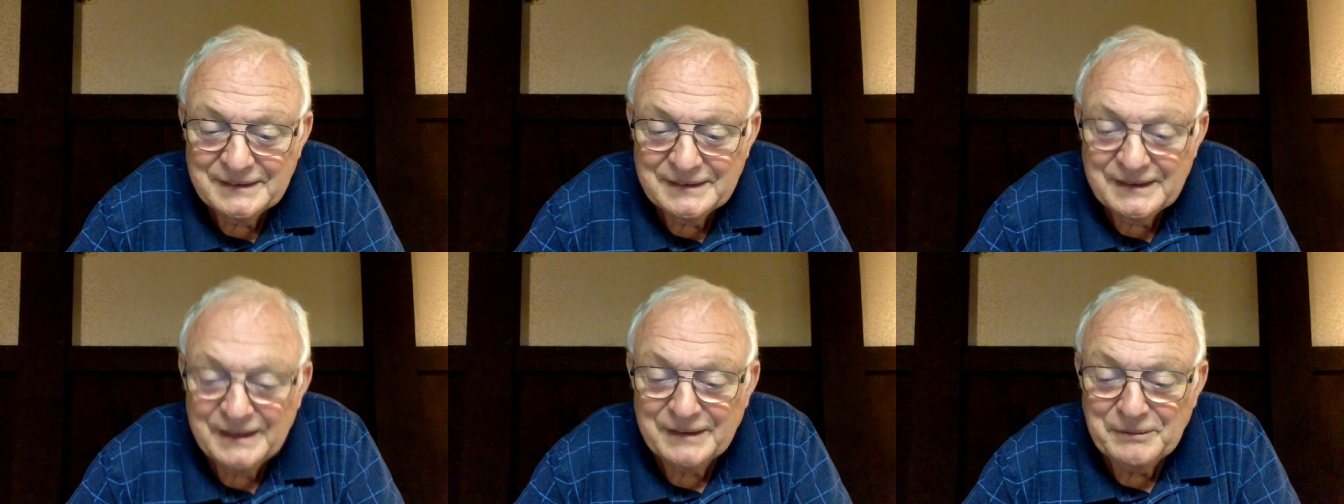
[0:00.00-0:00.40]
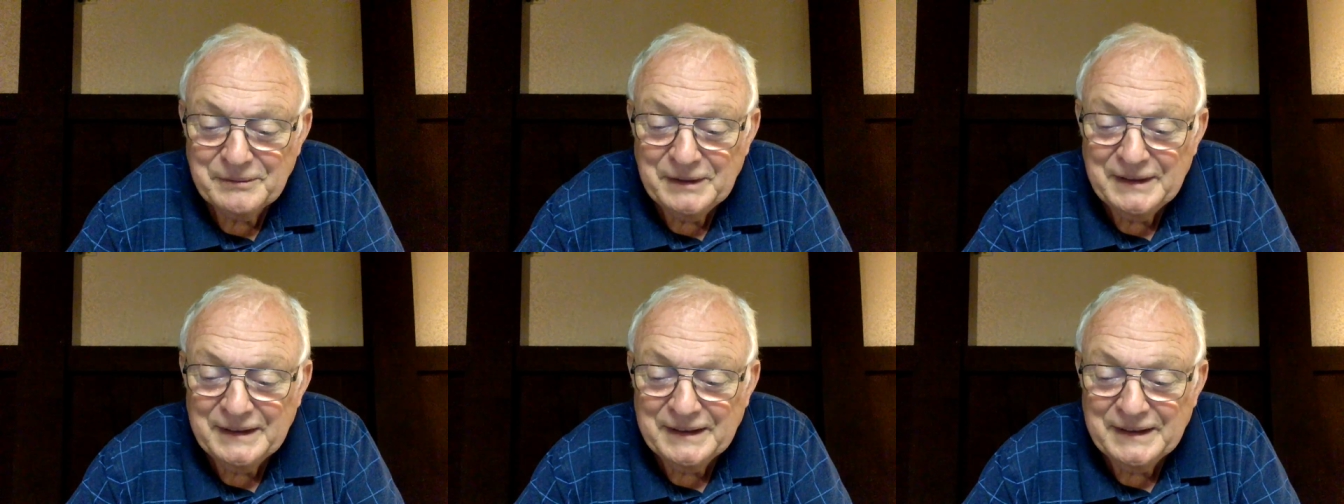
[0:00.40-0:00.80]
an
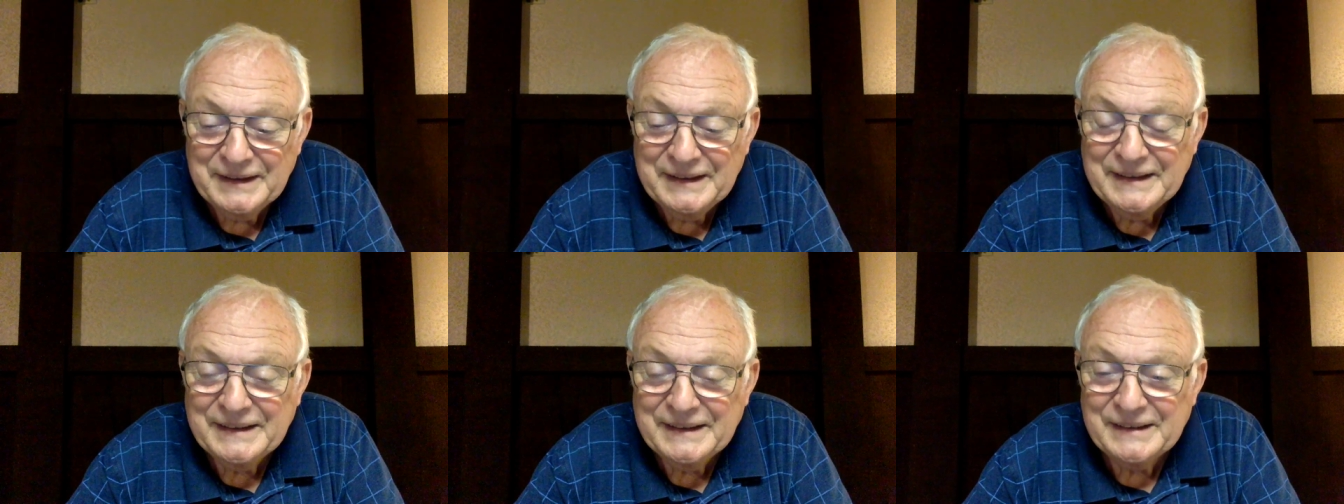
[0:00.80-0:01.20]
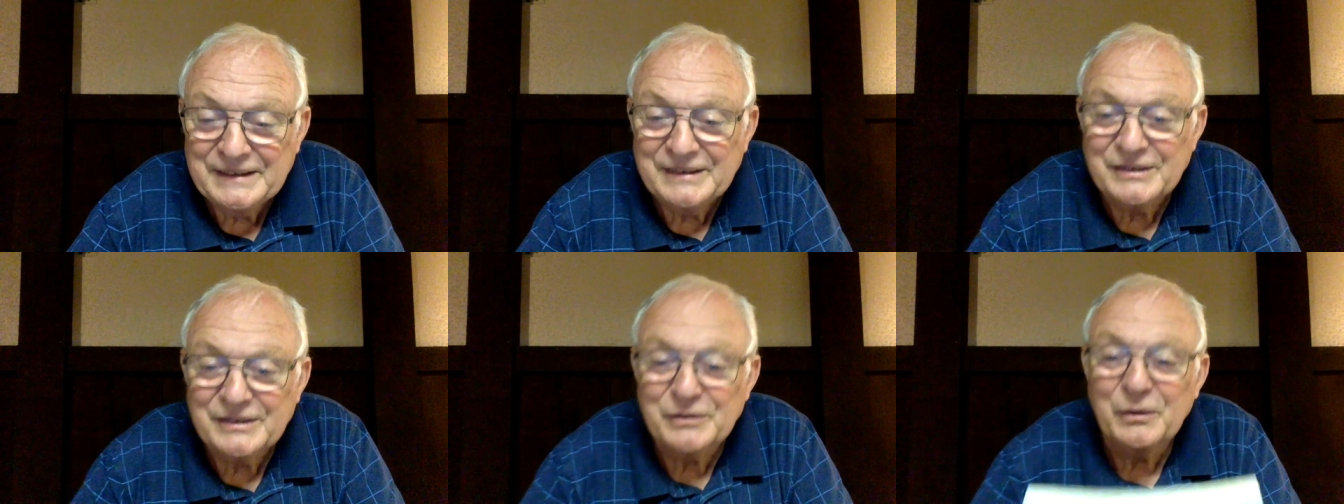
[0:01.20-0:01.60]
immediate
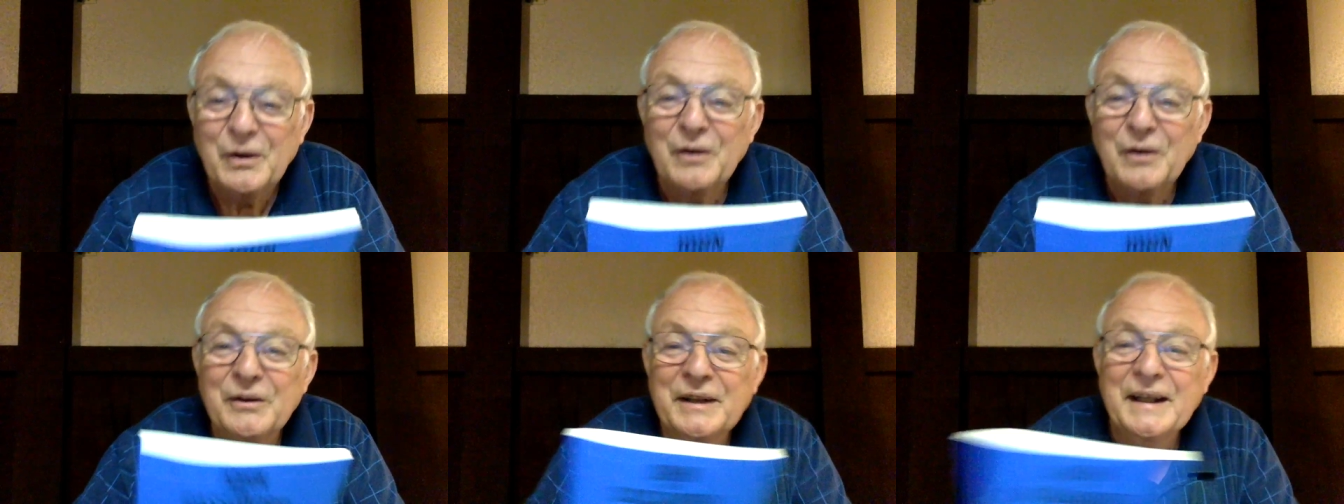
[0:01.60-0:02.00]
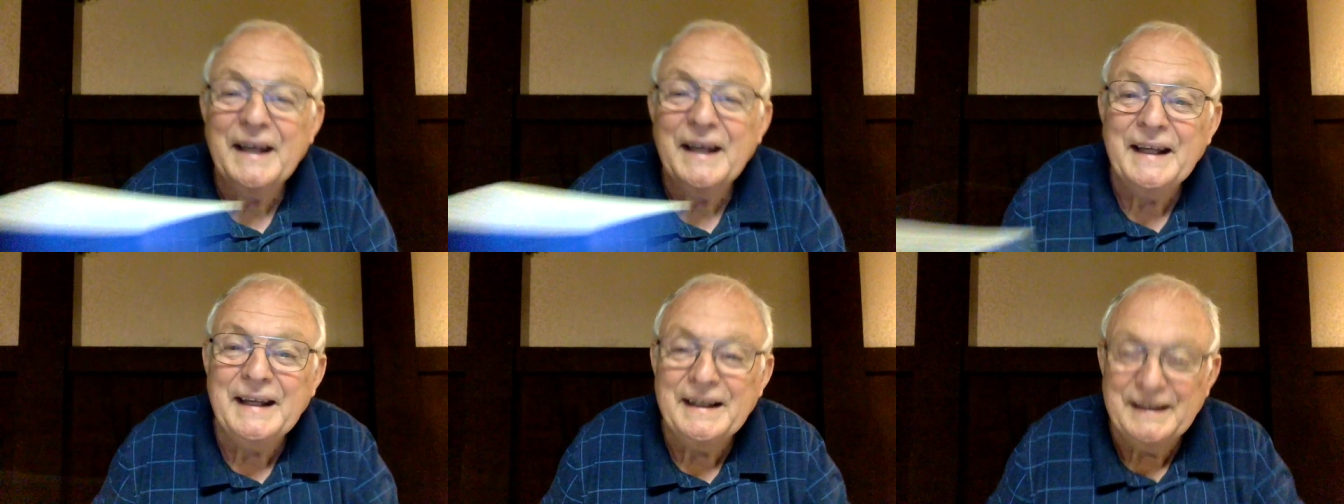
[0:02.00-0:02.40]
end to all the
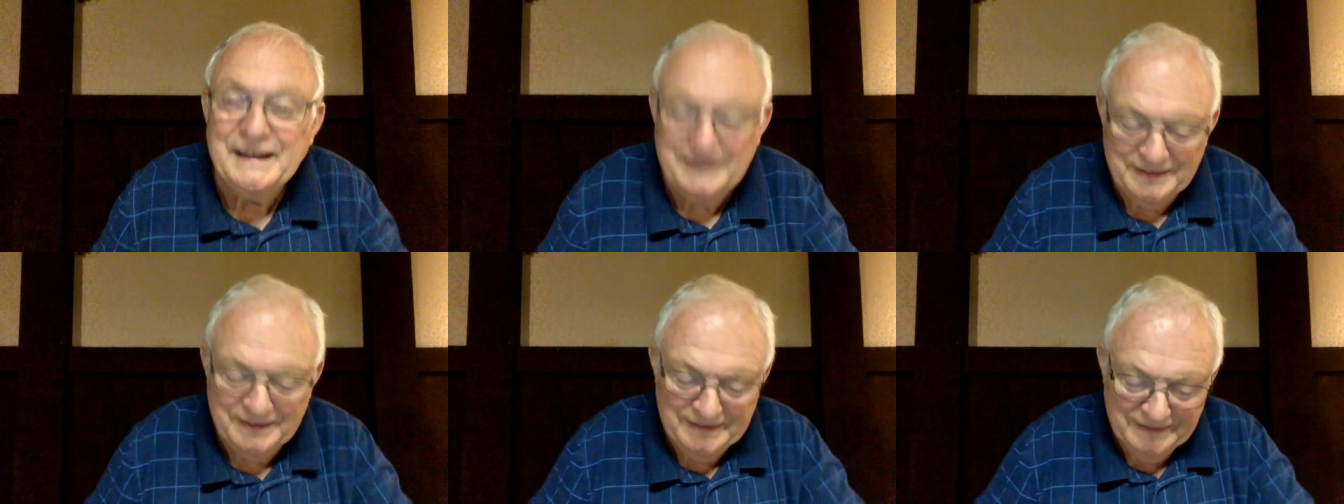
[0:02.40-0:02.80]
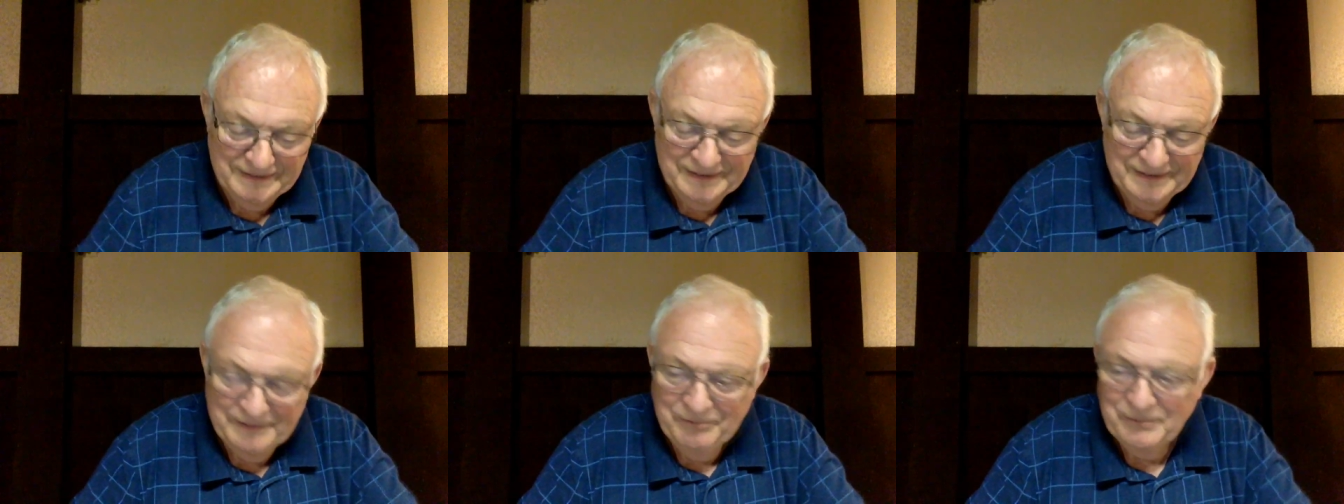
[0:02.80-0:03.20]
agony
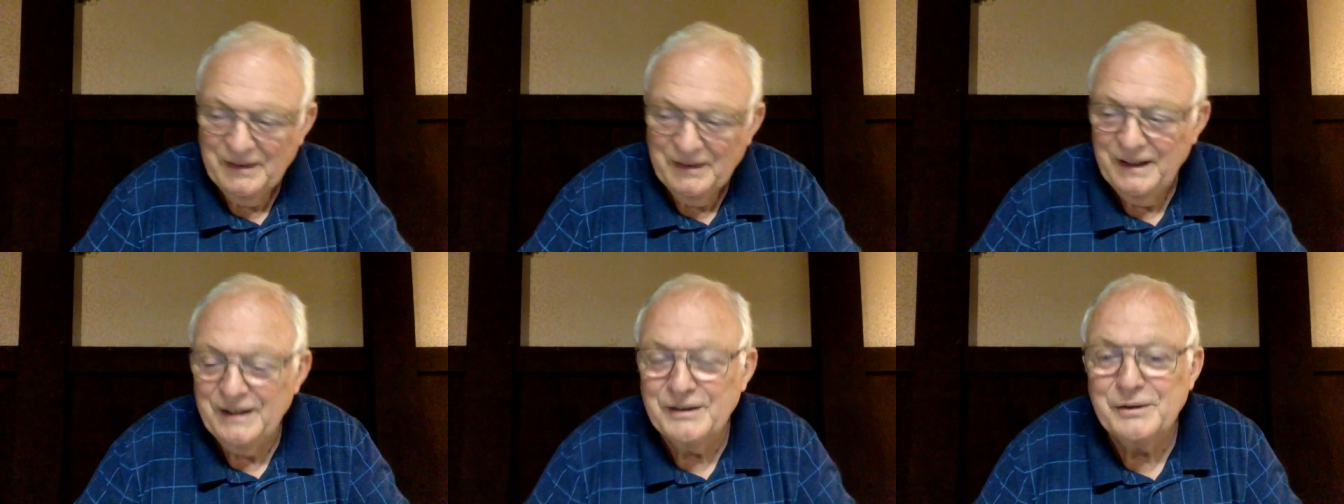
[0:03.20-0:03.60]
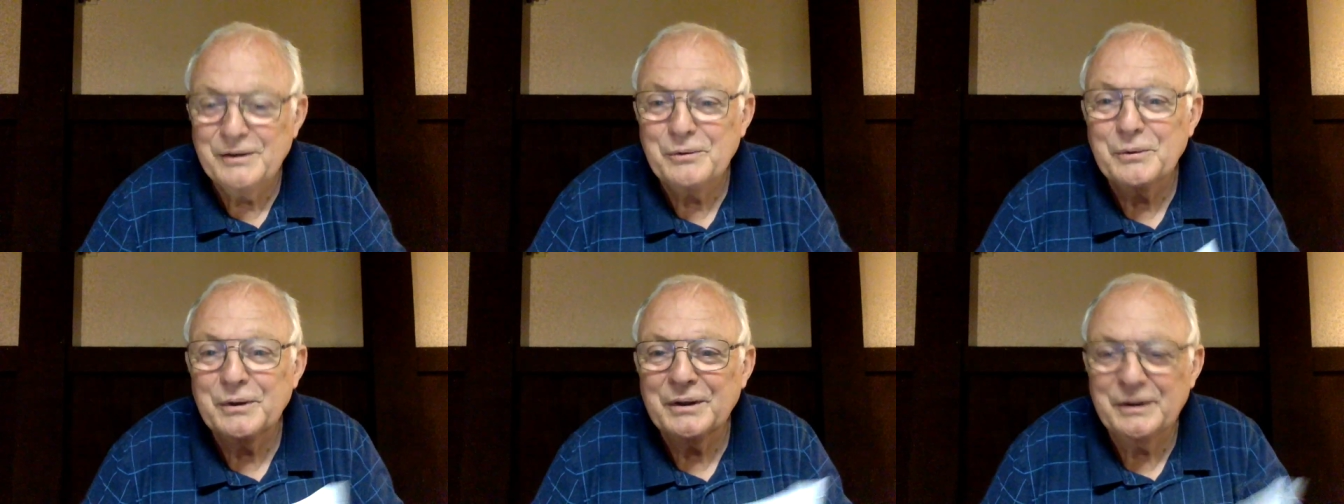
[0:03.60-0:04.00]
in the
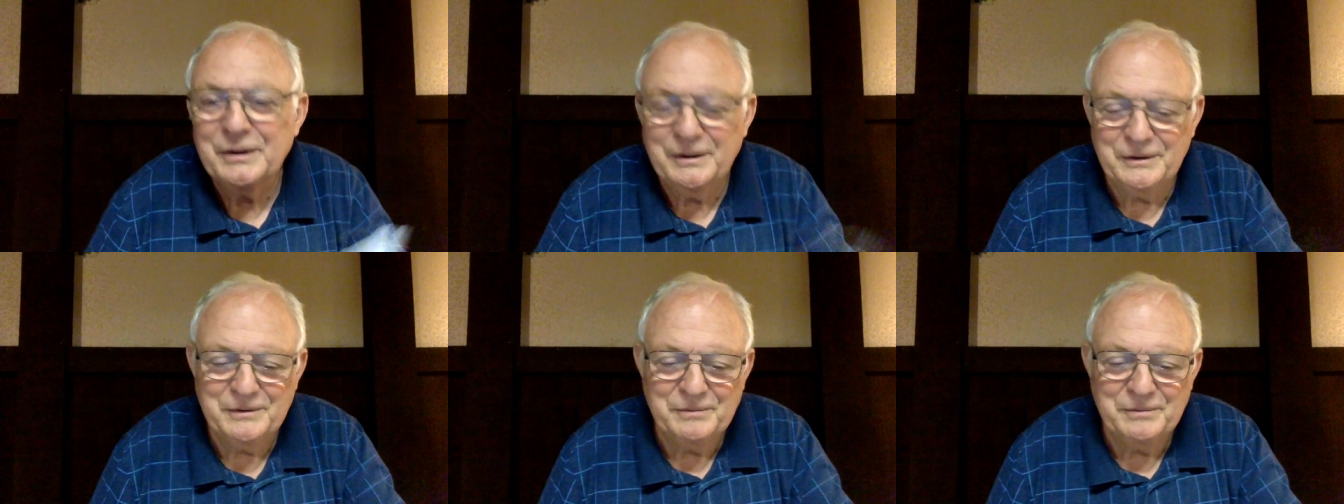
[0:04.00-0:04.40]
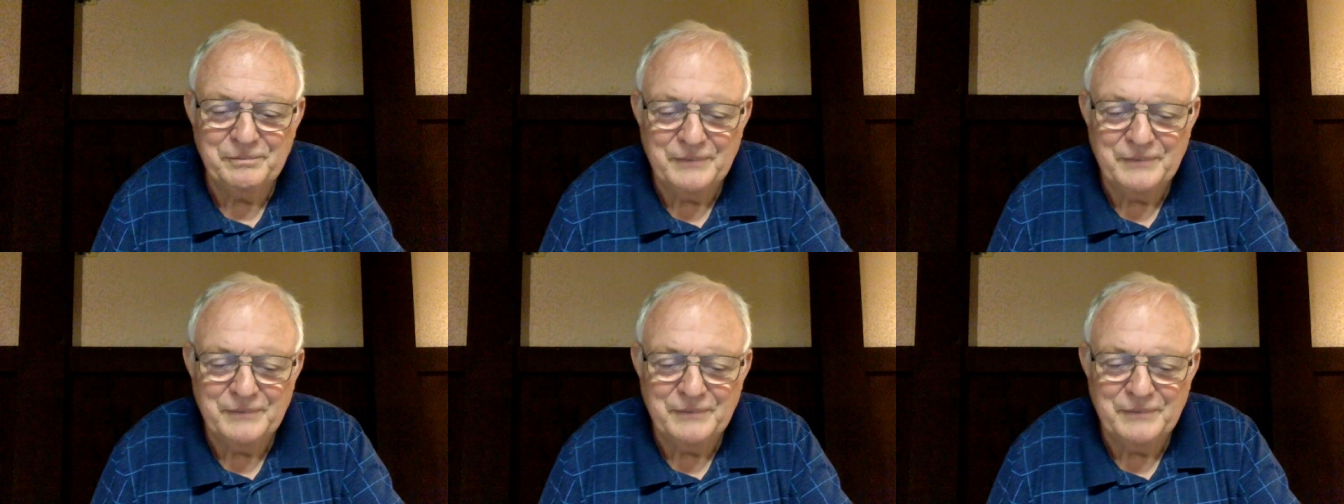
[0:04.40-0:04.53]
world.